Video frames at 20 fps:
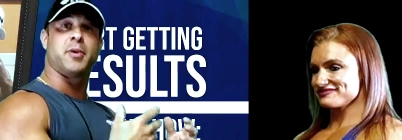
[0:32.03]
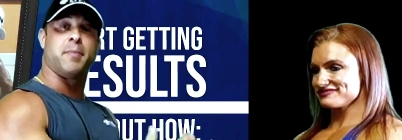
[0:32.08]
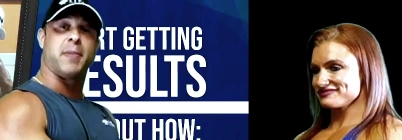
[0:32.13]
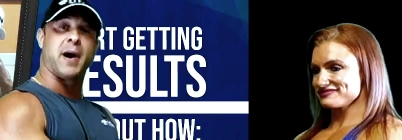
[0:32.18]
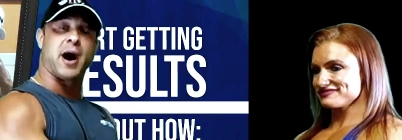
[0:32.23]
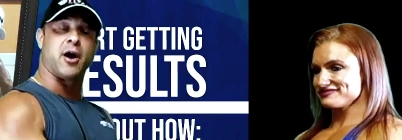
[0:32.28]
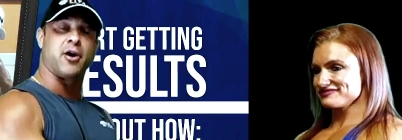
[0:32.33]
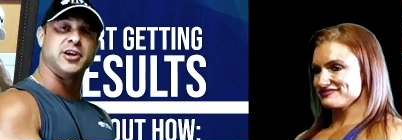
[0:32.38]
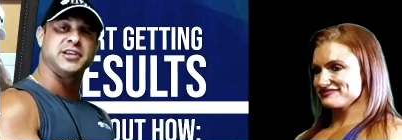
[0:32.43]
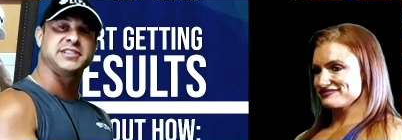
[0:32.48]
Speaker 1: you a little
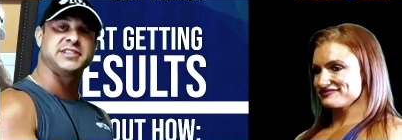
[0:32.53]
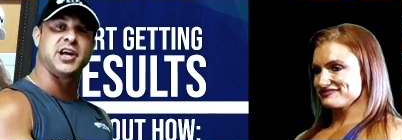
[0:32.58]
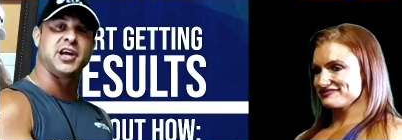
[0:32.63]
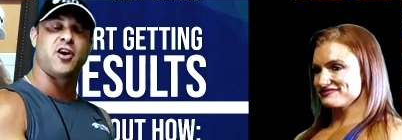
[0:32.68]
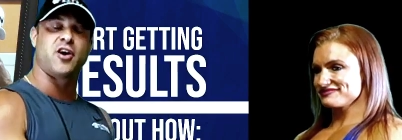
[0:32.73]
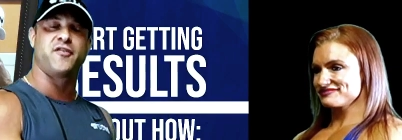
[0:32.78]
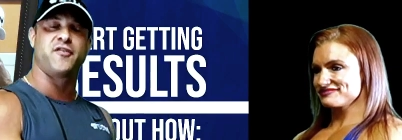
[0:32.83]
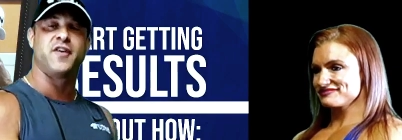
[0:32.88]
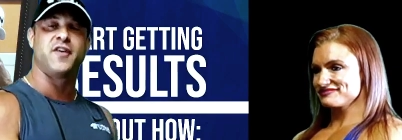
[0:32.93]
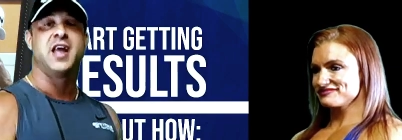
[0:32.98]
bit about
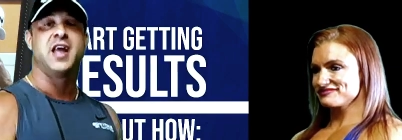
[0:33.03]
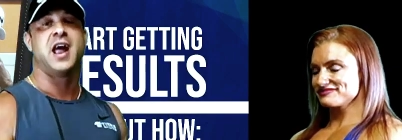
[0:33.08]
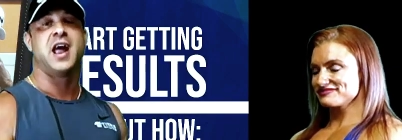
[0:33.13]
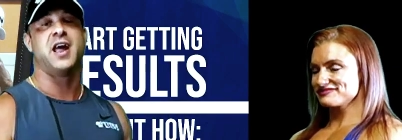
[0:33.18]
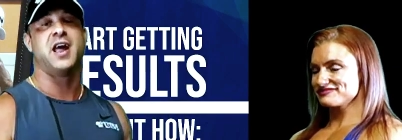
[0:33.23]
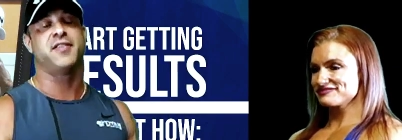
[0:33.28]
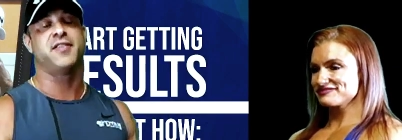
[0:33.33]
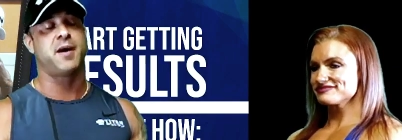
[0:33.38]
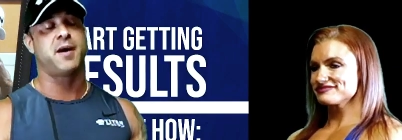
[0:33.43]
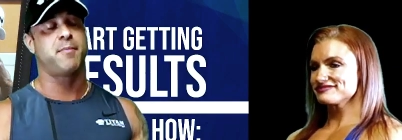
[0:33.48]
herself.
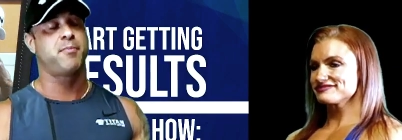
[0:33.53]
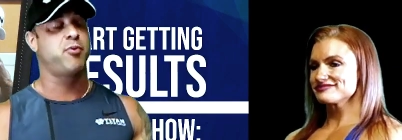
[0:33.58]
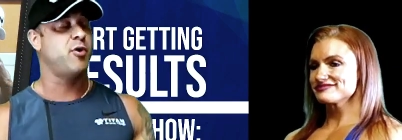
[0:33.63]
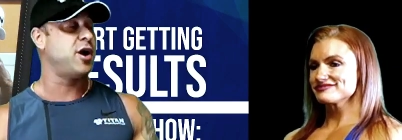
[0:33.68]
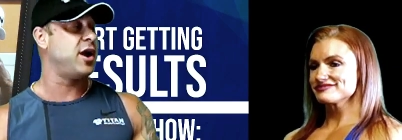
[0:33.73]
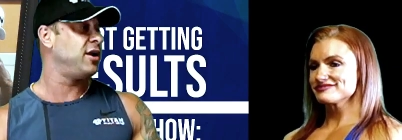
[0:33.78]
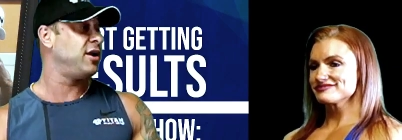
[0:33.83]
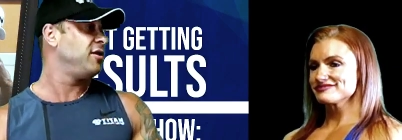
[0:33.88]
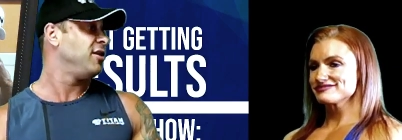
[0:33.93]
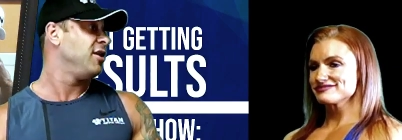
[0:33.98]
And at
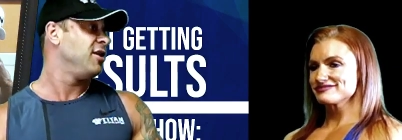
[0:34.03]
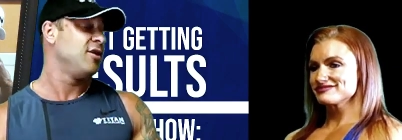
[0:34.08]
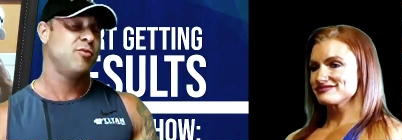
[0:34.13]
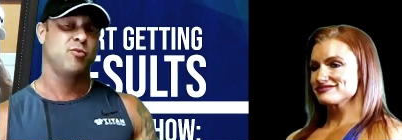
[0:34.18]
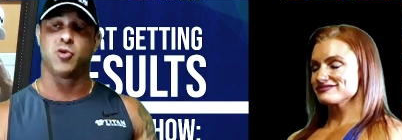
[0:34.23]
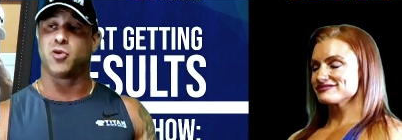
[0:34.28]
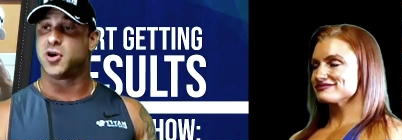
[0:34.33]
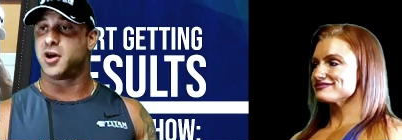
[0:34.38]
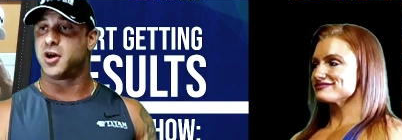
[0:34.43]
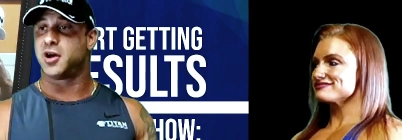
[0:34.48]
that point,
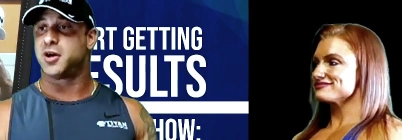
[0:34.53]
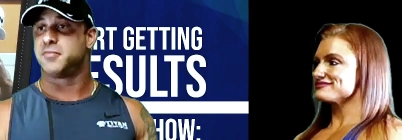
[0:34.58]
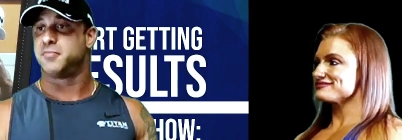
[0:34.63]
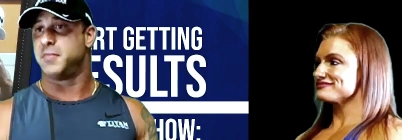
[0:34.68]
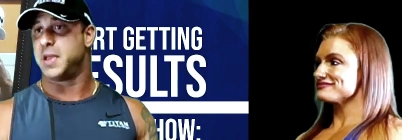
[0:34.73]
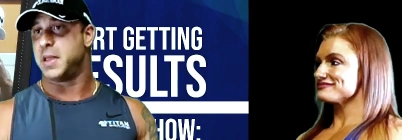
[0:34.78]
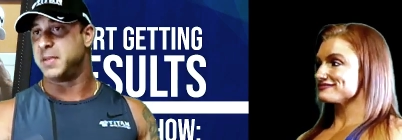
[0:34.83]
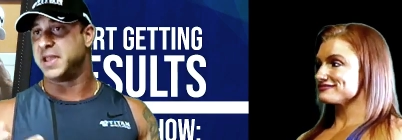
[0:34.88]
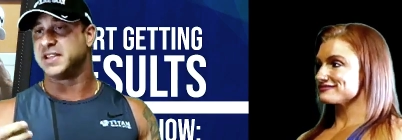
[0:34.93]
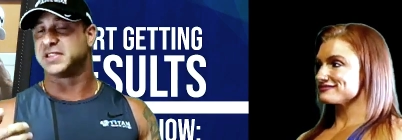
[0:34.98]
we'll
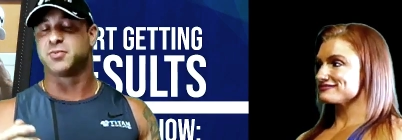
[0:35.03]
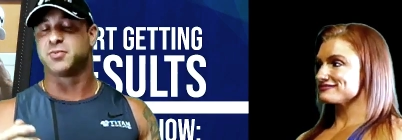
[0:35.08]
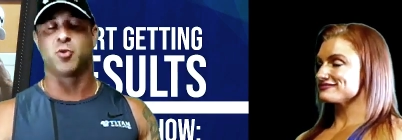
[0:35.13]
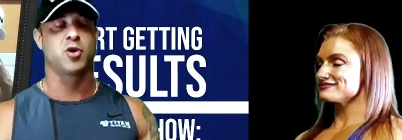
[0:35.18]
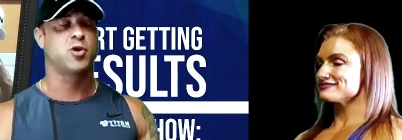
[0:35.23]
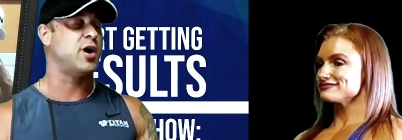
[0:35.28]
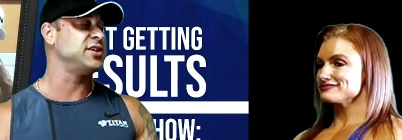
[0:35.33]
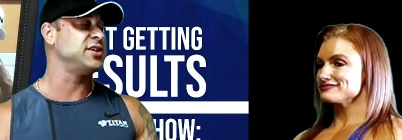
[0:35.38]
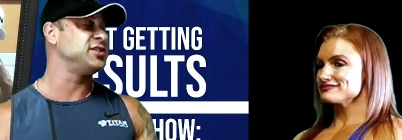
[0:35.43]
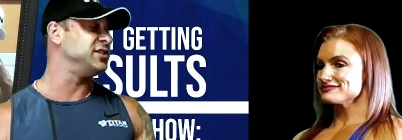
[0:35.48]
uh, maybe get
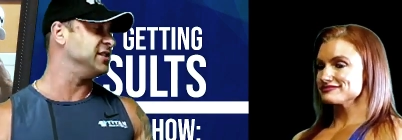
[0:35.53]
some more